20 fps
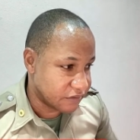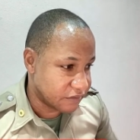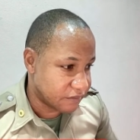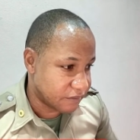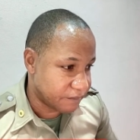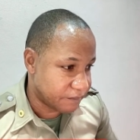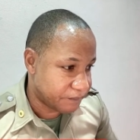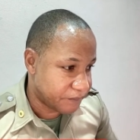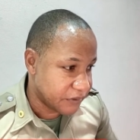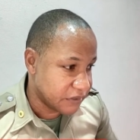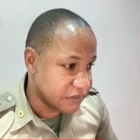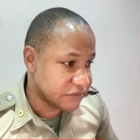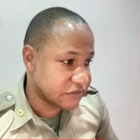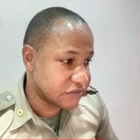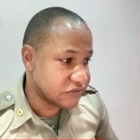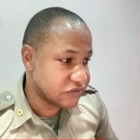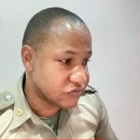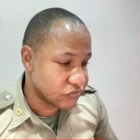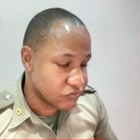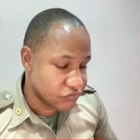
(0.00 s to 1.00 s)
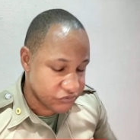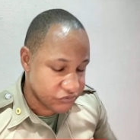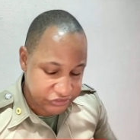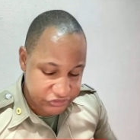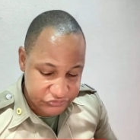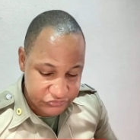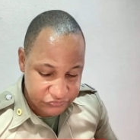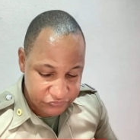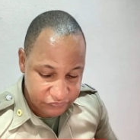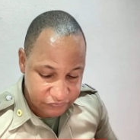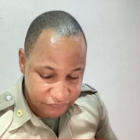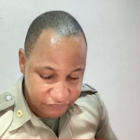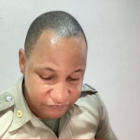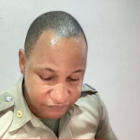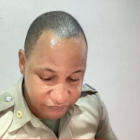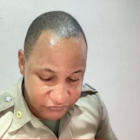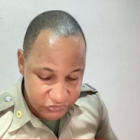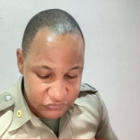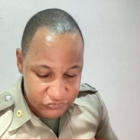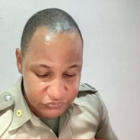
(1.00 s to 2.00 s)
persons who wish to
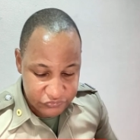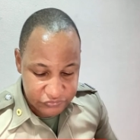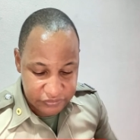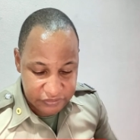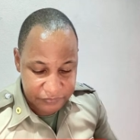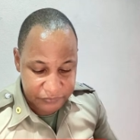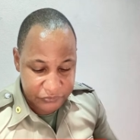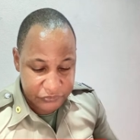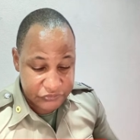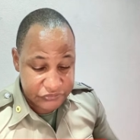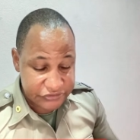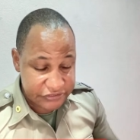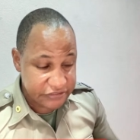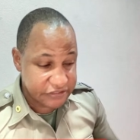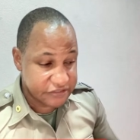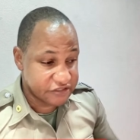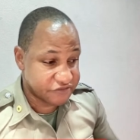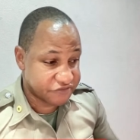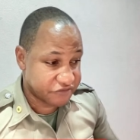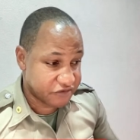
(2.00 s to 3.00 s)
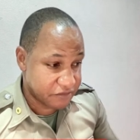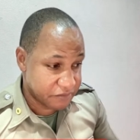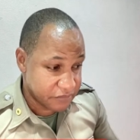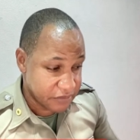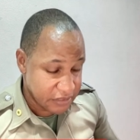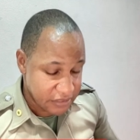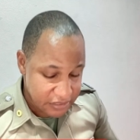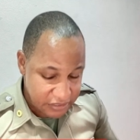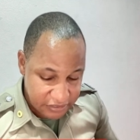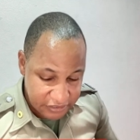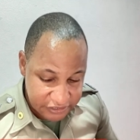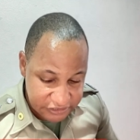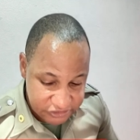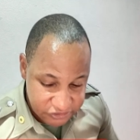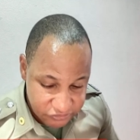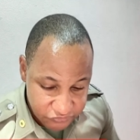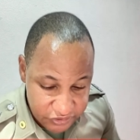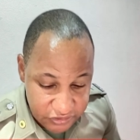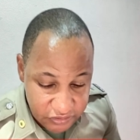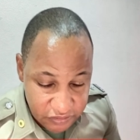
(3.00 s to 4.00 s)
view the proceedings from a
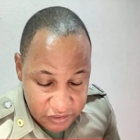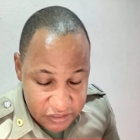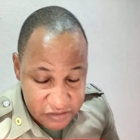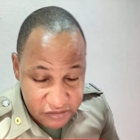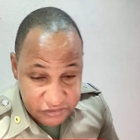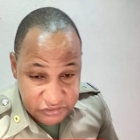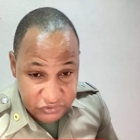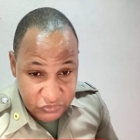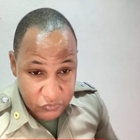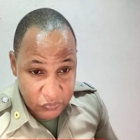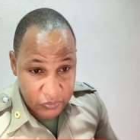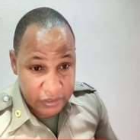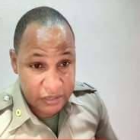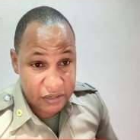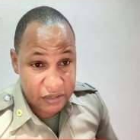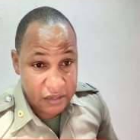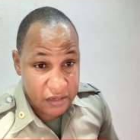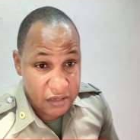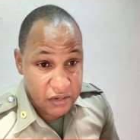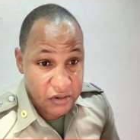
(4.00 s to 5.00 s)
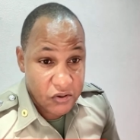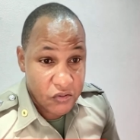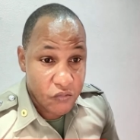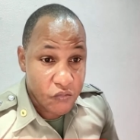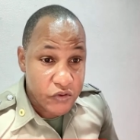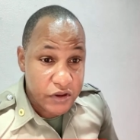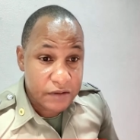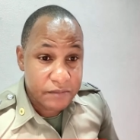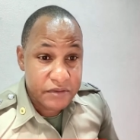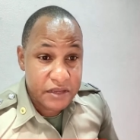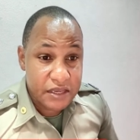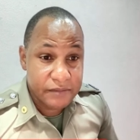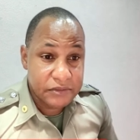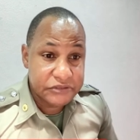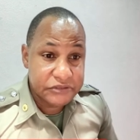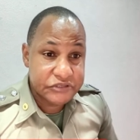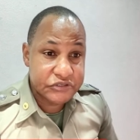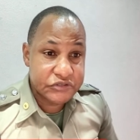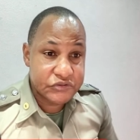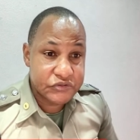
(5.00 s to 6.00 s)
screen in the square will be able
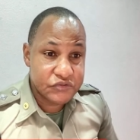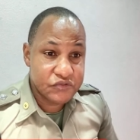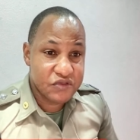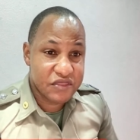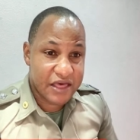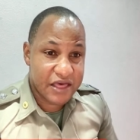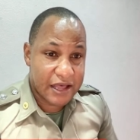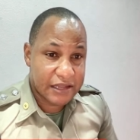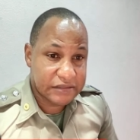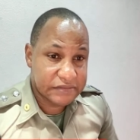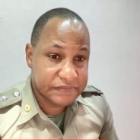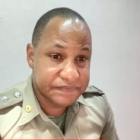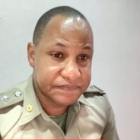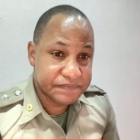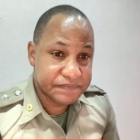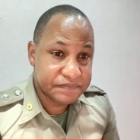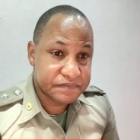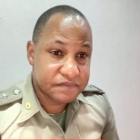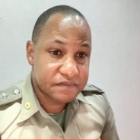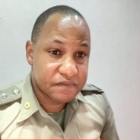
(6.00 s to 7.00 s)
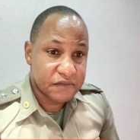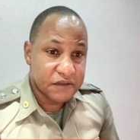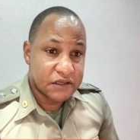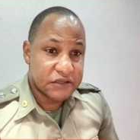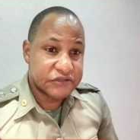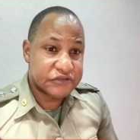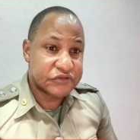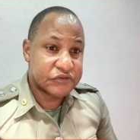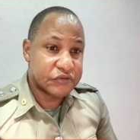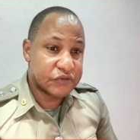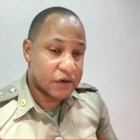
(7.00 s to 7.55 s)
to do that. So